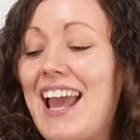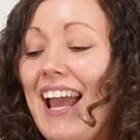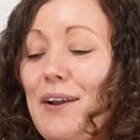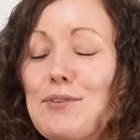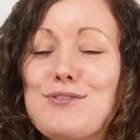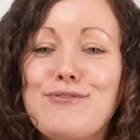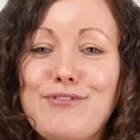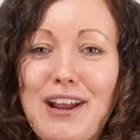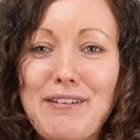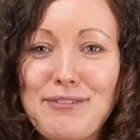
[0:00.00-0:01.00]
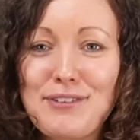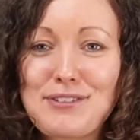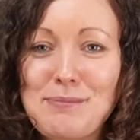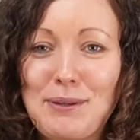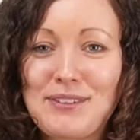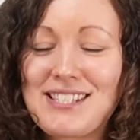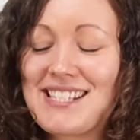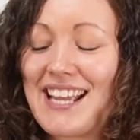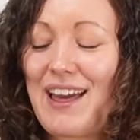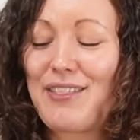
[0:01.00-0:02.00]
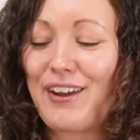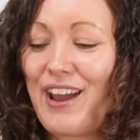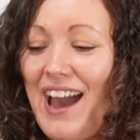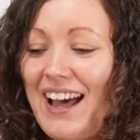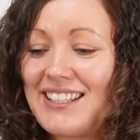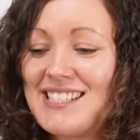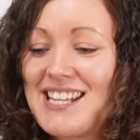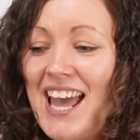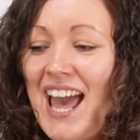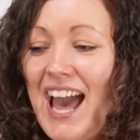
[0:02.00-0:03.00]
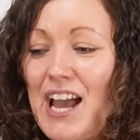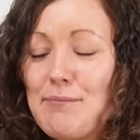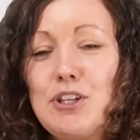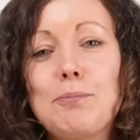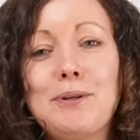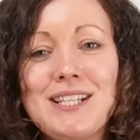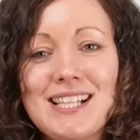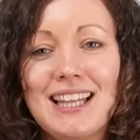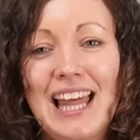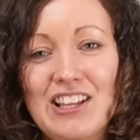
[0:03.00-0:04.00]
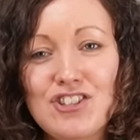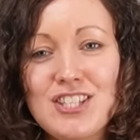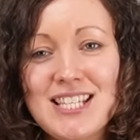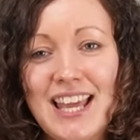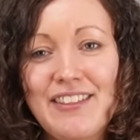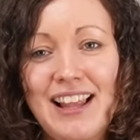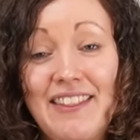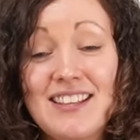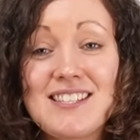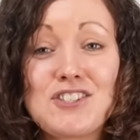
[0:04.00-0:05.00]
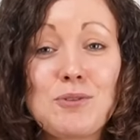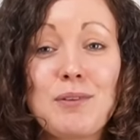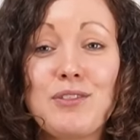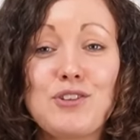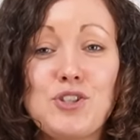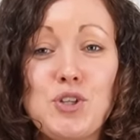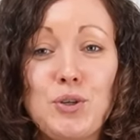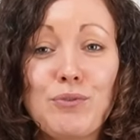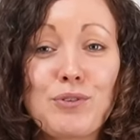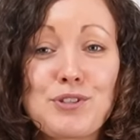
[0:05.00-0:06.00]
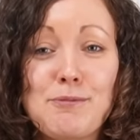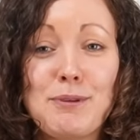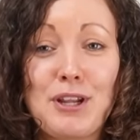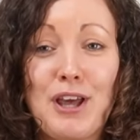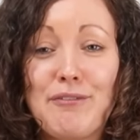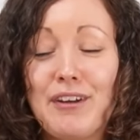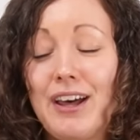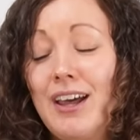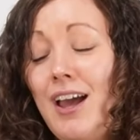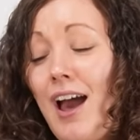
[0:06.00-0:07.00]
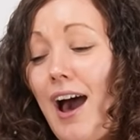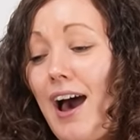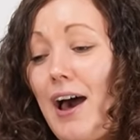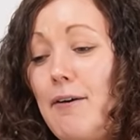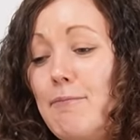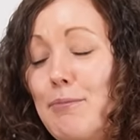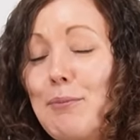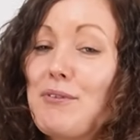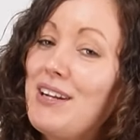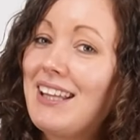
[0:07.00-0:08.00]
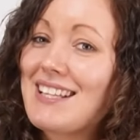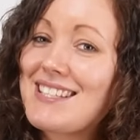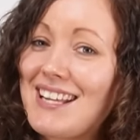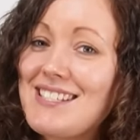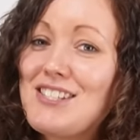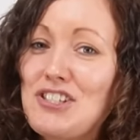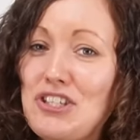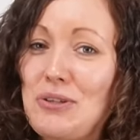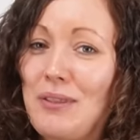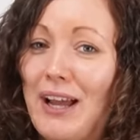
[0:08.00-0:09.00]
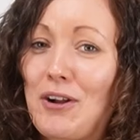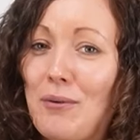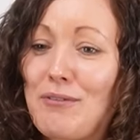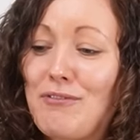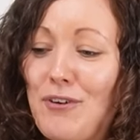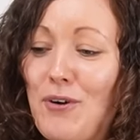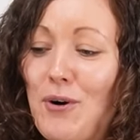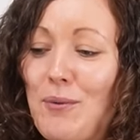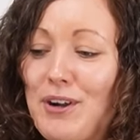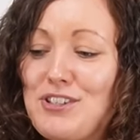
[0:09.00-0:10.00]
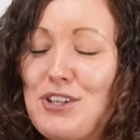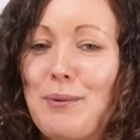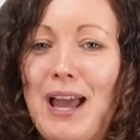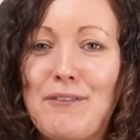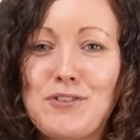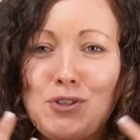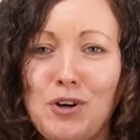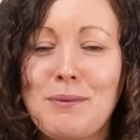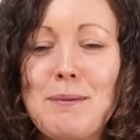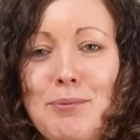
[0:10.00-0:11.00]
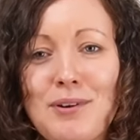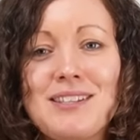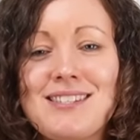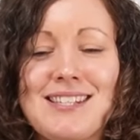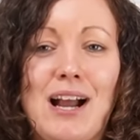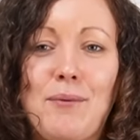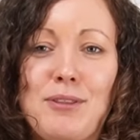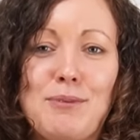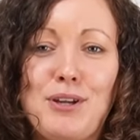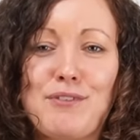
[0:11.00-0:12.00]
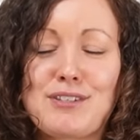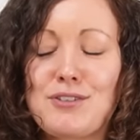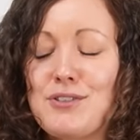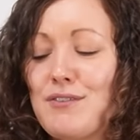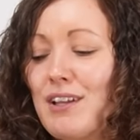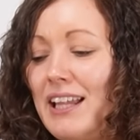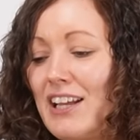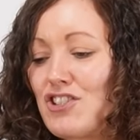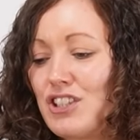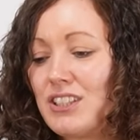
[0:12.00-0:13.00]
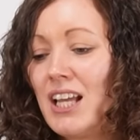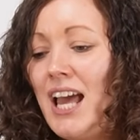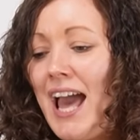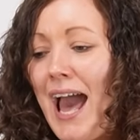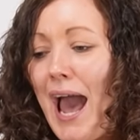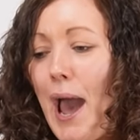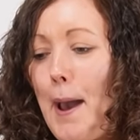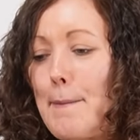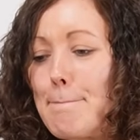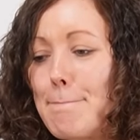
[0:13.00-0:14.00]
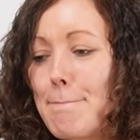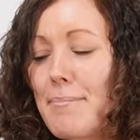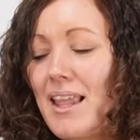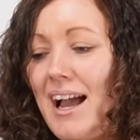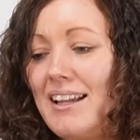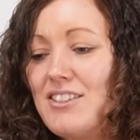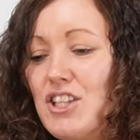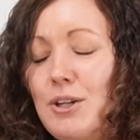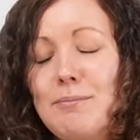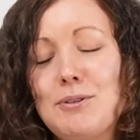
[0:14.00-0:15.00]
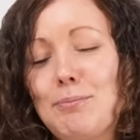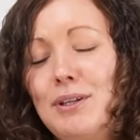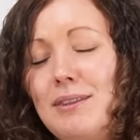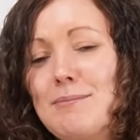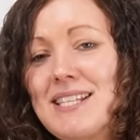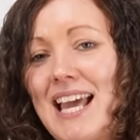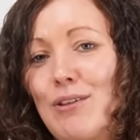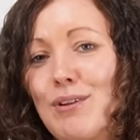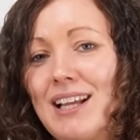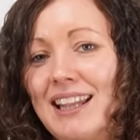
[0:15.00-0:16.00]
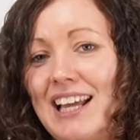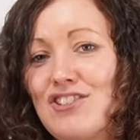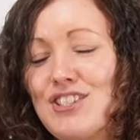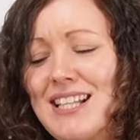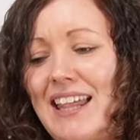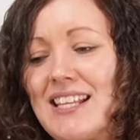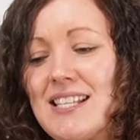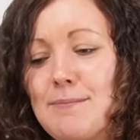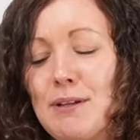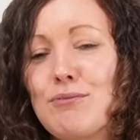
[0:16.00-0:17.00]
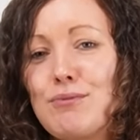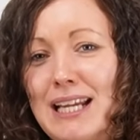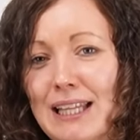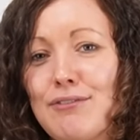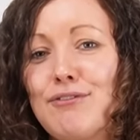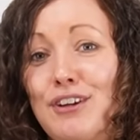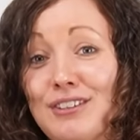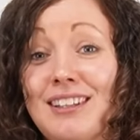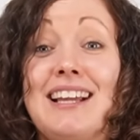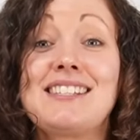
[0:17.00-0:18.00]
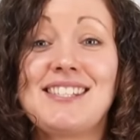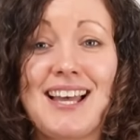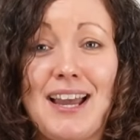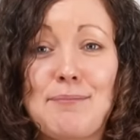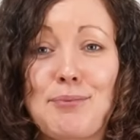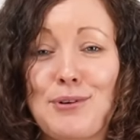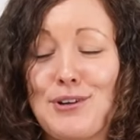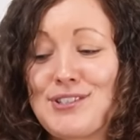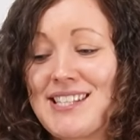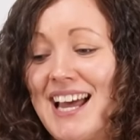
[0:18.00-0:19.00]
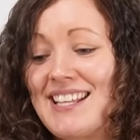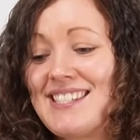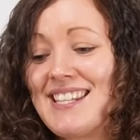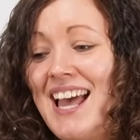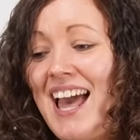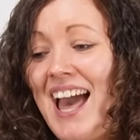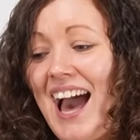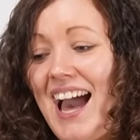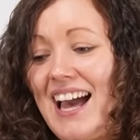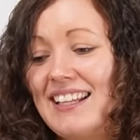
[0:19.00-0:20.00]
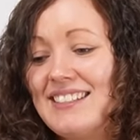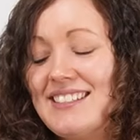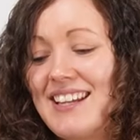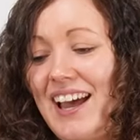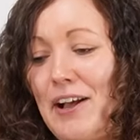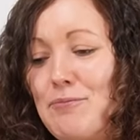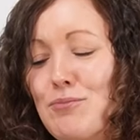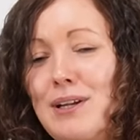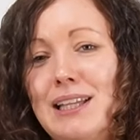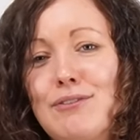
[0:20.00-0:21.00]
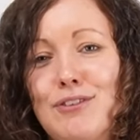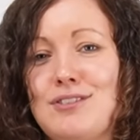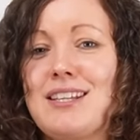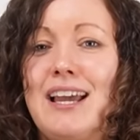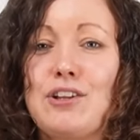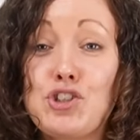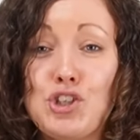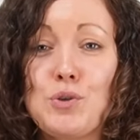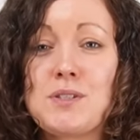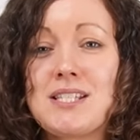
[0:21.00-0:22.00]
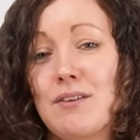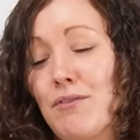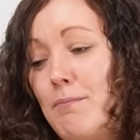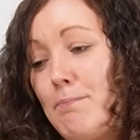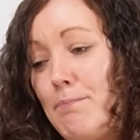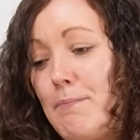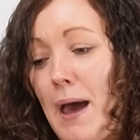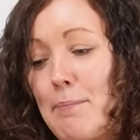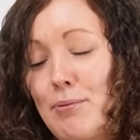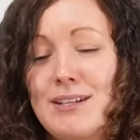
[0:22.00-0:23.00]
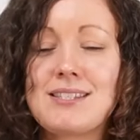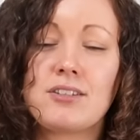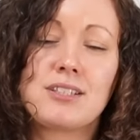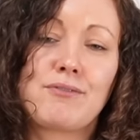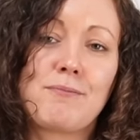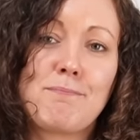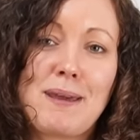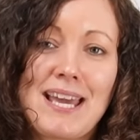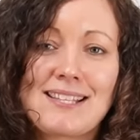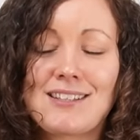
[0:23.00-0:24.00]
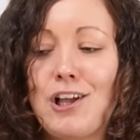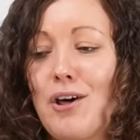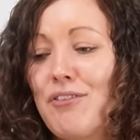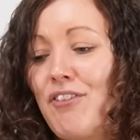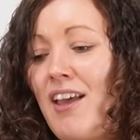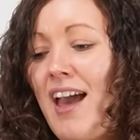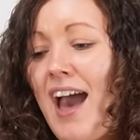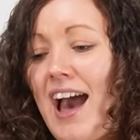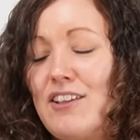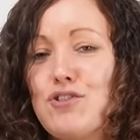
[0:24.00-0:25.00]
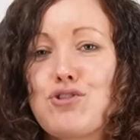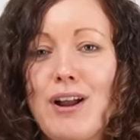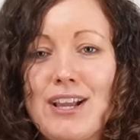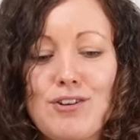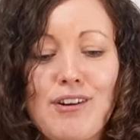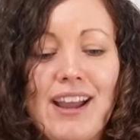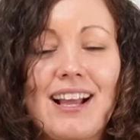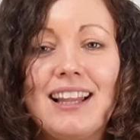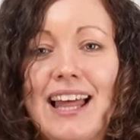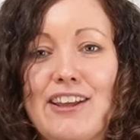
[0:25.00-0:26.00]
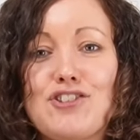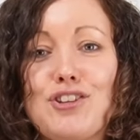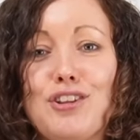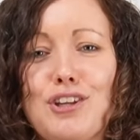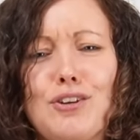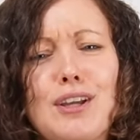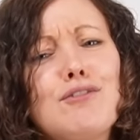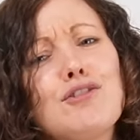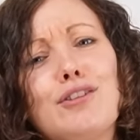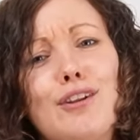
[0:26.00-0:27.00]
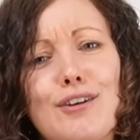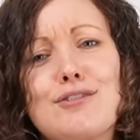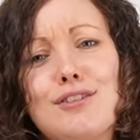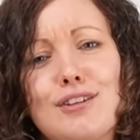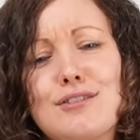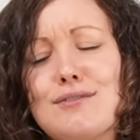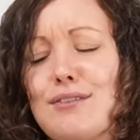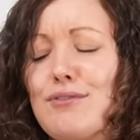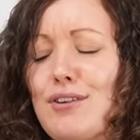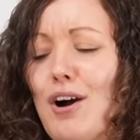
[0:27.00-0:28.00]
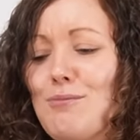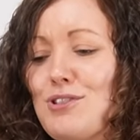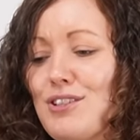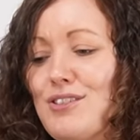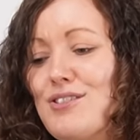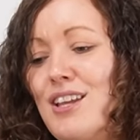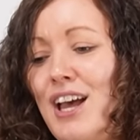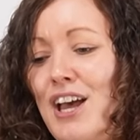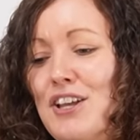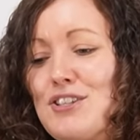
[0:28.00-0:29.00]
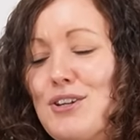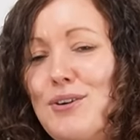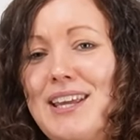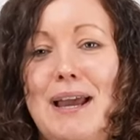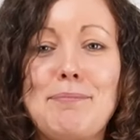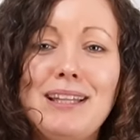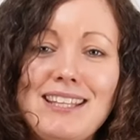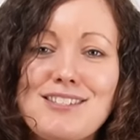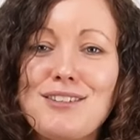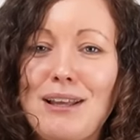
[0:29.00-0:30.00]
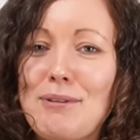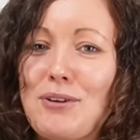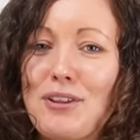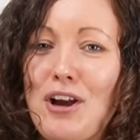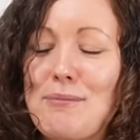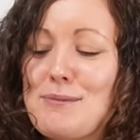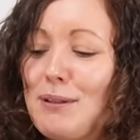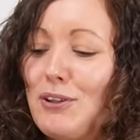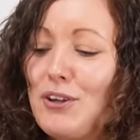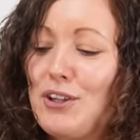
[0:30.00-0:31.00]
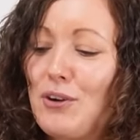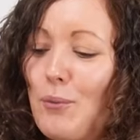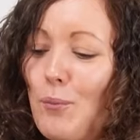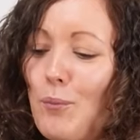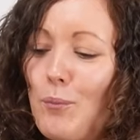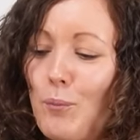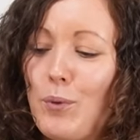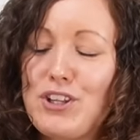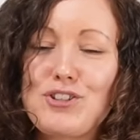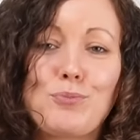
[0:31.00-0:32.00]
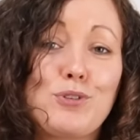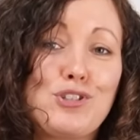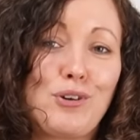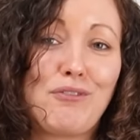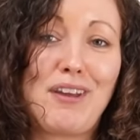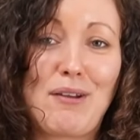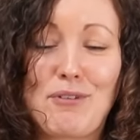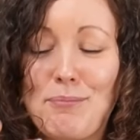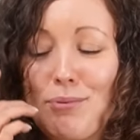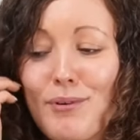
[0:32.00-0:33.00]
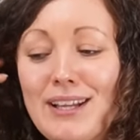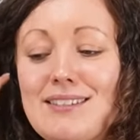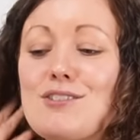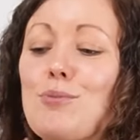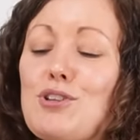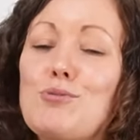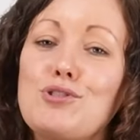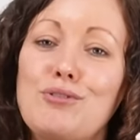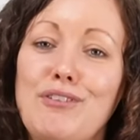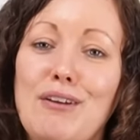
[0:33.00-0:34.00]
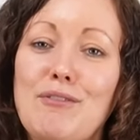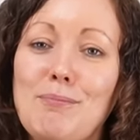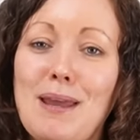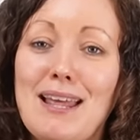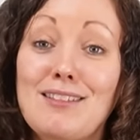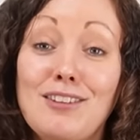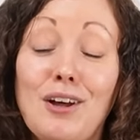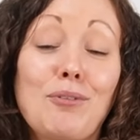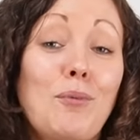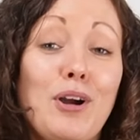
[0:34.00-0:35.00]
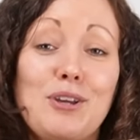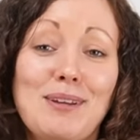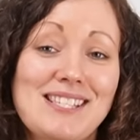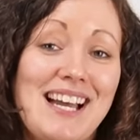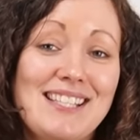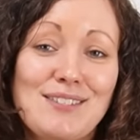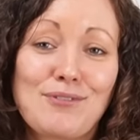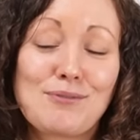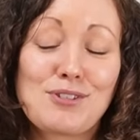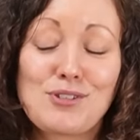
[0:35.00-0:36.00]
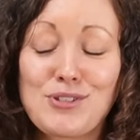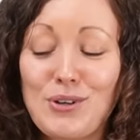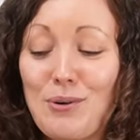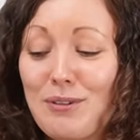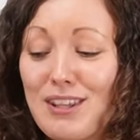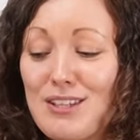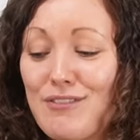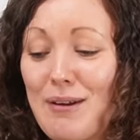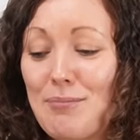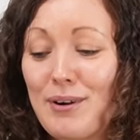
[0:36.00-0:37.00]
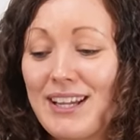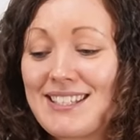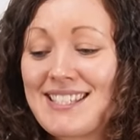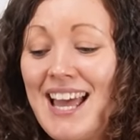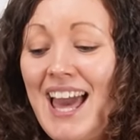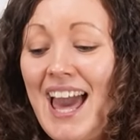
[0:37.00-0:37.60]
It was very fun to put this together and um, you know putting collections together like this is something that's new for us at Minerva um, but we're really excited to do that going forward. You know we have so many prints now in the Minerva exclusive collection um, and you know you're putting them together in collections like this. It's been a really fun like design process and um, really fun to kind of choose the different uh, prints on different base cloths and to try and create a collection that you know gives you lots and lots of different options so yeah please do let me know in the comments below you know which was your favourite print, which was your favourite base cloth, what are you excited for us to sew with these fabrics.